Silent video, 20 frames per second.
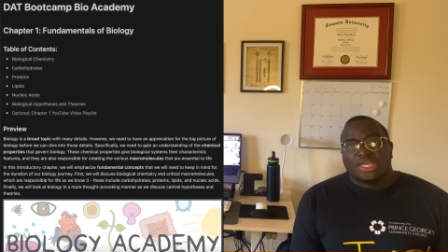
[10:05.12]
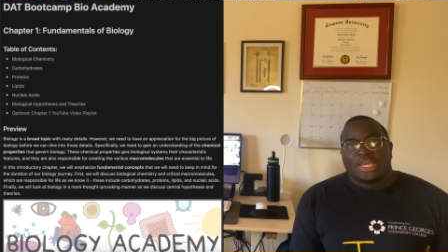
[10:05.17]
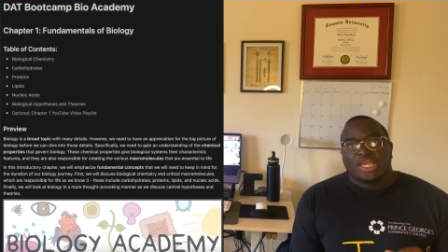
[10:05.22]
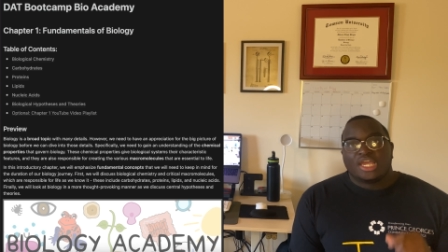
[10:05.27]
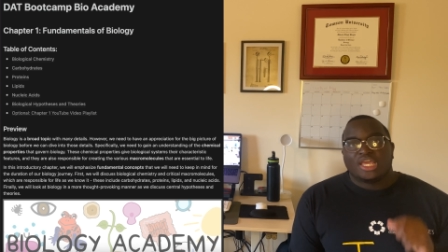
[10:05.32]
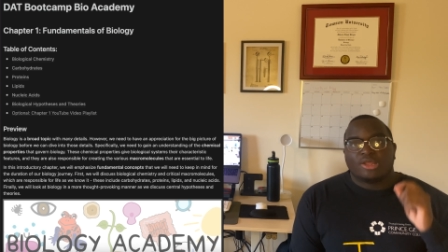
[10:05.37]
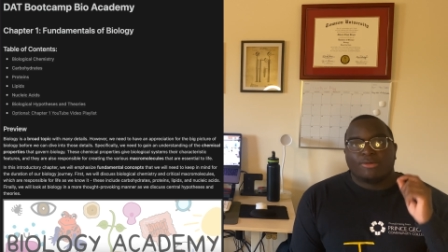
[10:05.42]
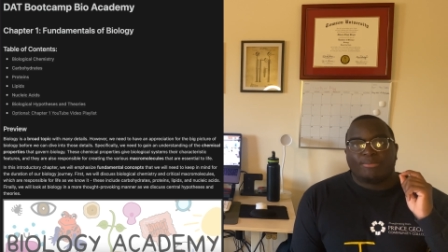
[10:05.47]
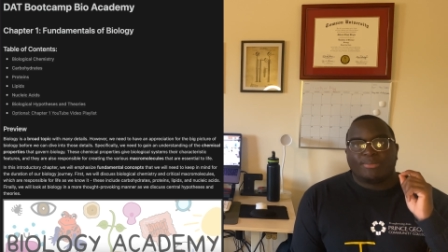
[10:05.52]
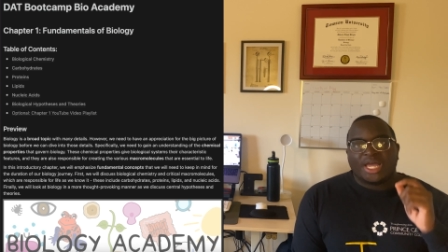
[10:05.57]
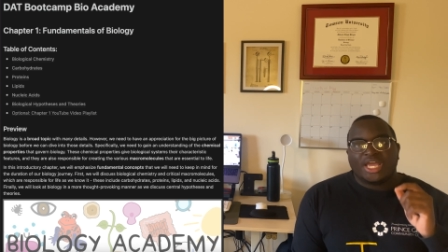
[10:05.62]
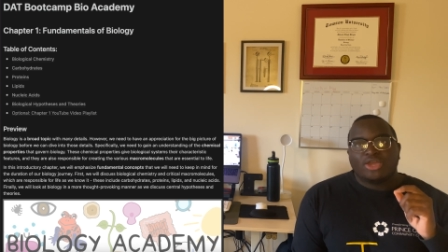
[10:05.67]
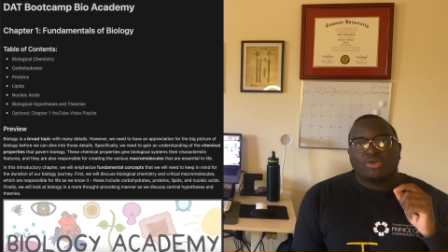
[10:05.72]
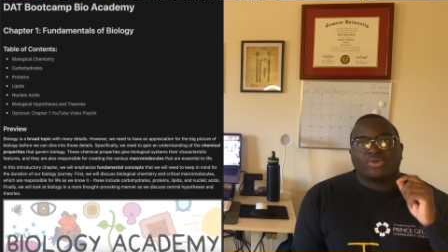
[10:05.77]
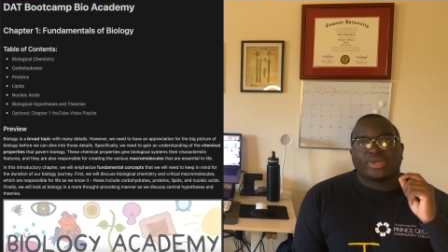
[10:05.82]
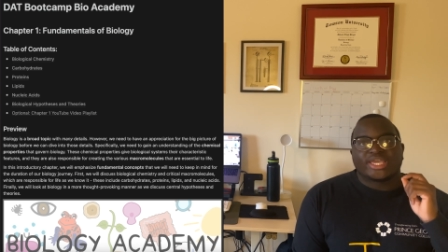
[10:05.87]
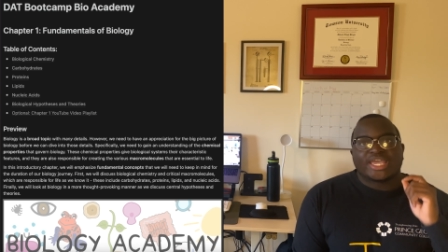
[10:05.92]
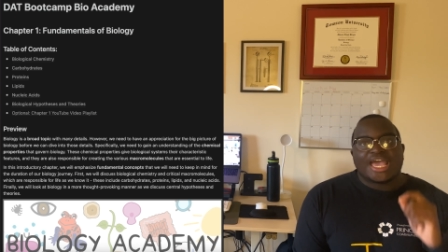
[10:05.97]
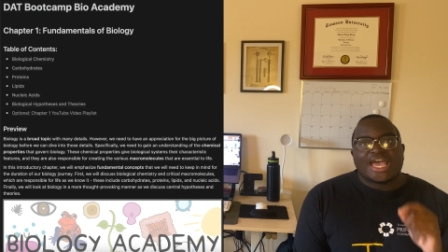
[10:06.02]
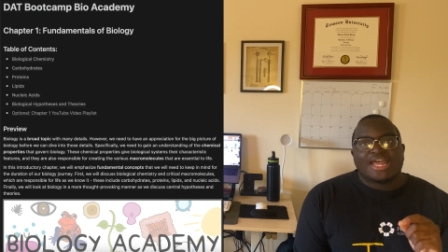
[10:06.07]
And the
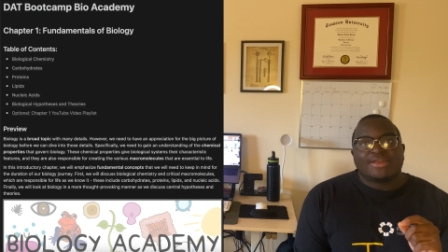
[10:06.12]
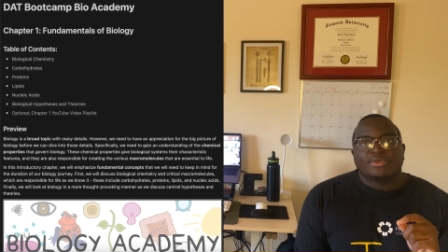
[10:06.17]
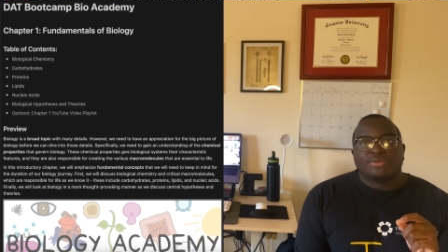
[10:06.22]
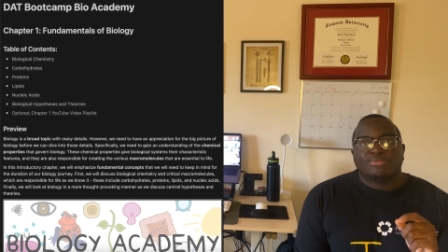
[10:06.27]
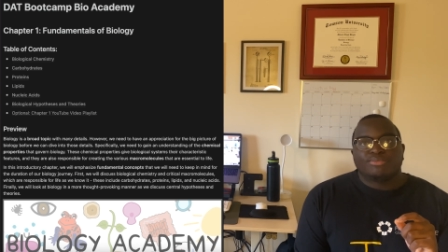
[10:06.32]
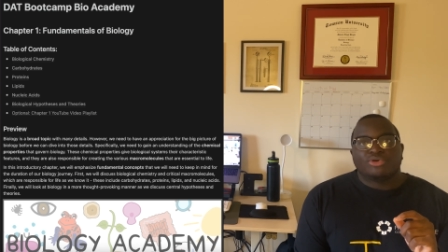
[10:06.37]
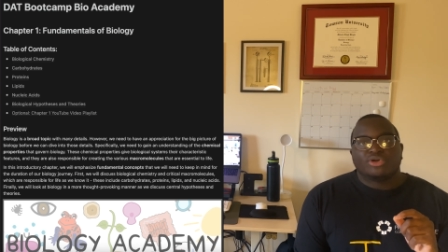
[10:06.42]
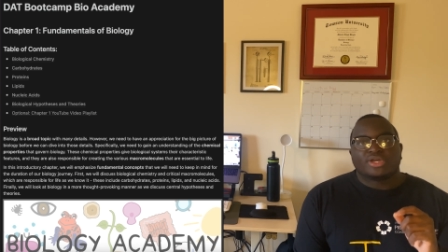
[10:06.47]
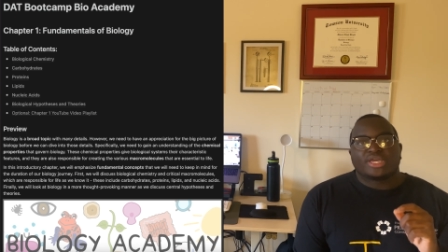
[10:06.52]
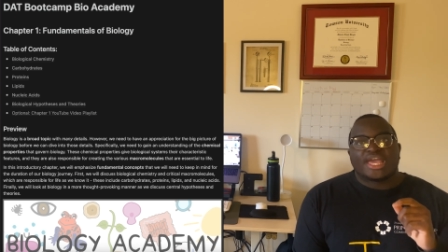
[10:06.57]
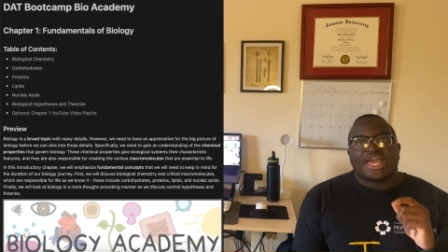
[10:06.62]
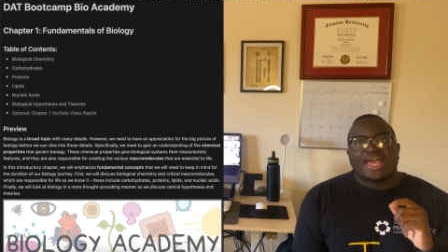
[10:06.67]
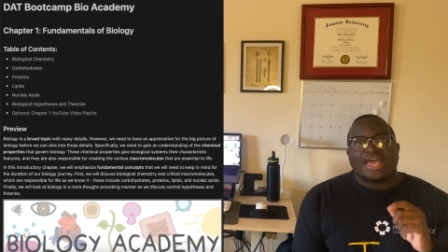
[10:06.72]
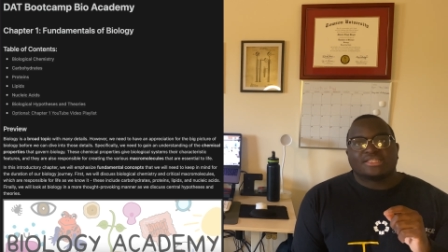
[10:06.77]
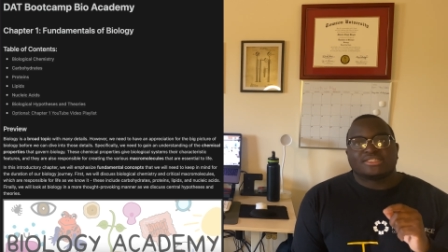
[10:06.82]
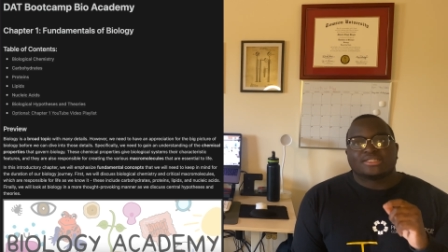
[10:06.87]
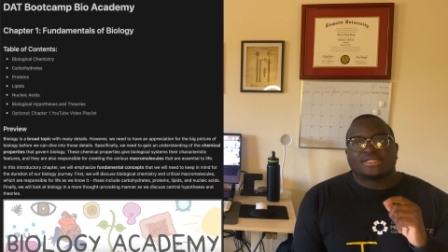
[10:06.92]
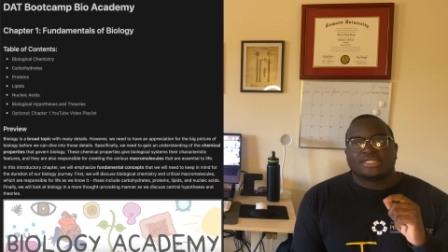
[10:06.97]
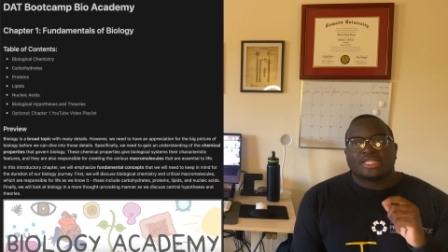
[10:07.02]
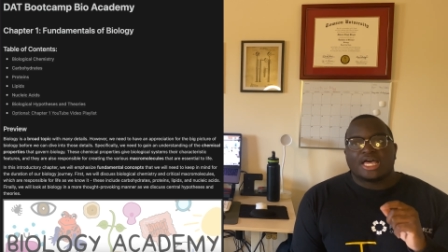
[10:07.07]
BioAcademy book
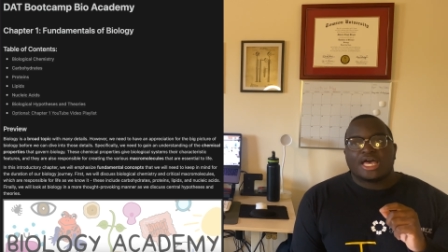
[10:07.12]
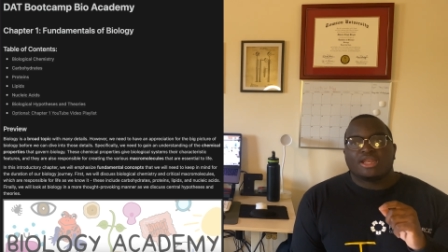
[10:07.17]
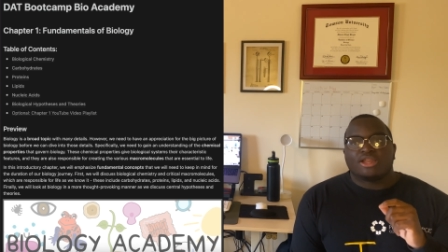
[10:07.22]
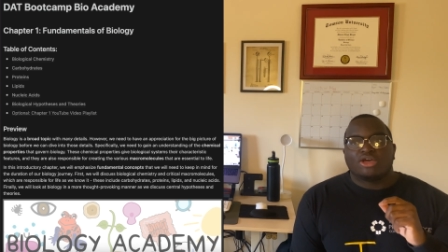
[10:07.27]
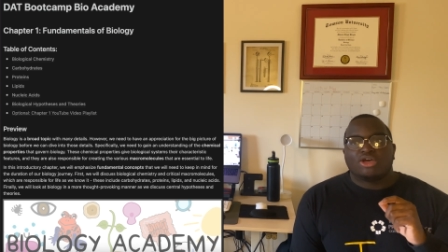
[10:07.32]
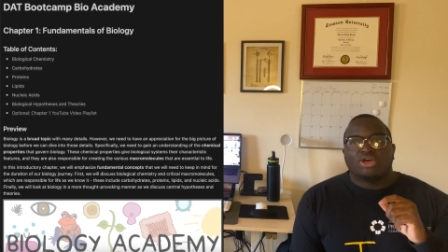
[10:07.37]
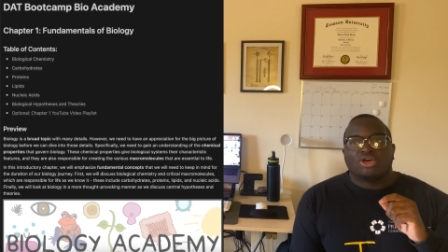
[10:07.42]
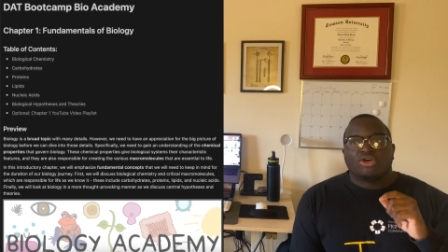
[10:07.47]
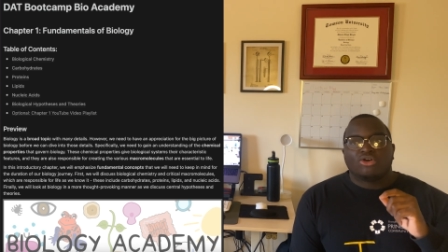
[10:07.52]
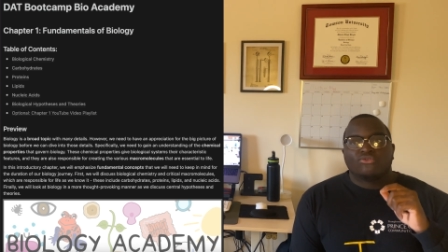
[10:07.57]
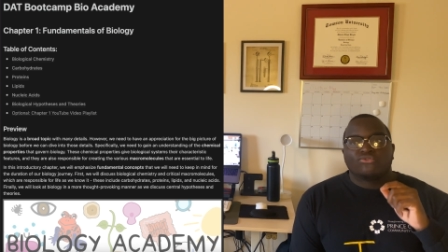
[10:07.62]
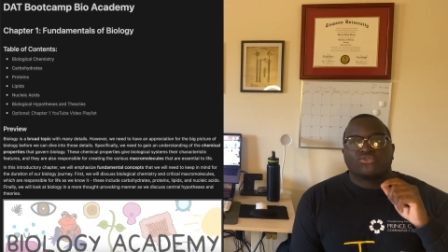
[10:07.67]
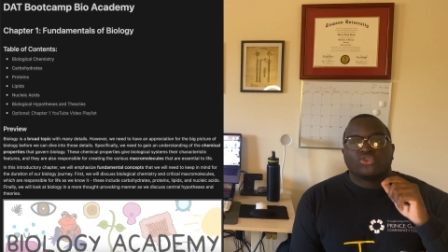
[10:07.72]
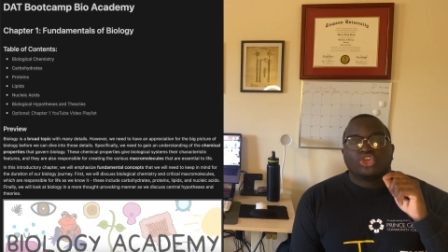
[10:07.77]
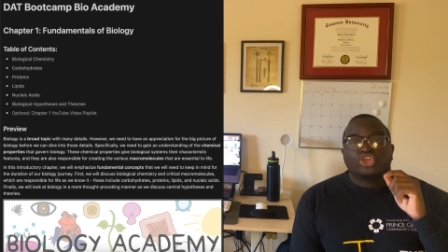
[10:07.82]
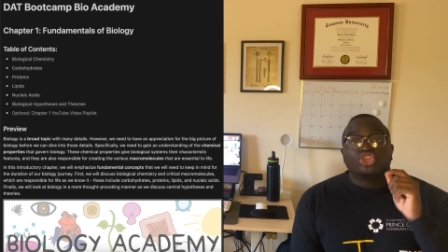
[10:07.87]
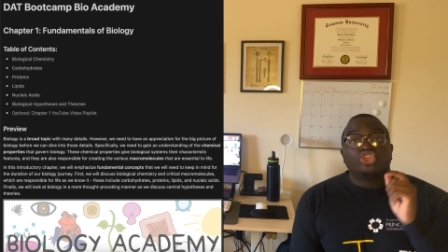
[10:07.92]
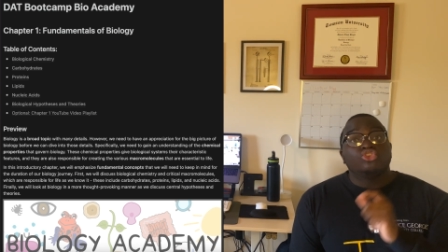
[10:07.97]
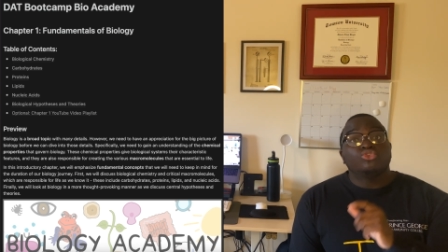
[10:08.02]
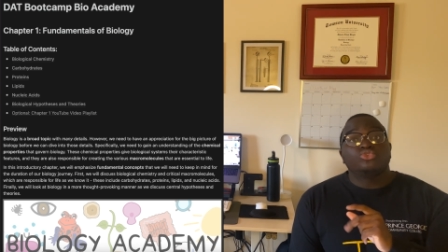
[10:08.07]
has a lot of
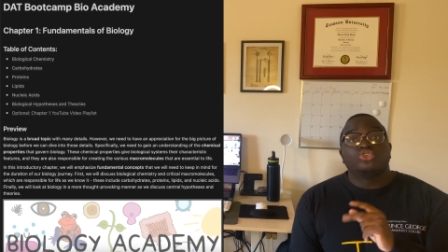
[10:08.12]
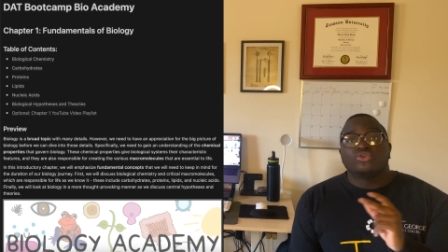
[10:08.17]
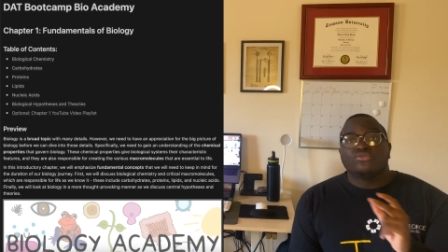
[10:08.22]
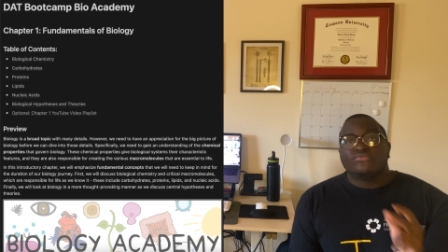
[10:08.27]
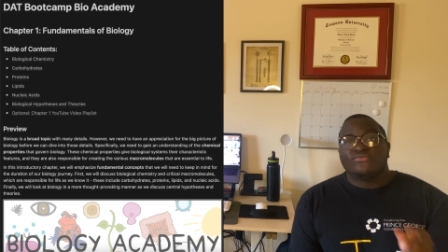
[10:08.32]
YouTube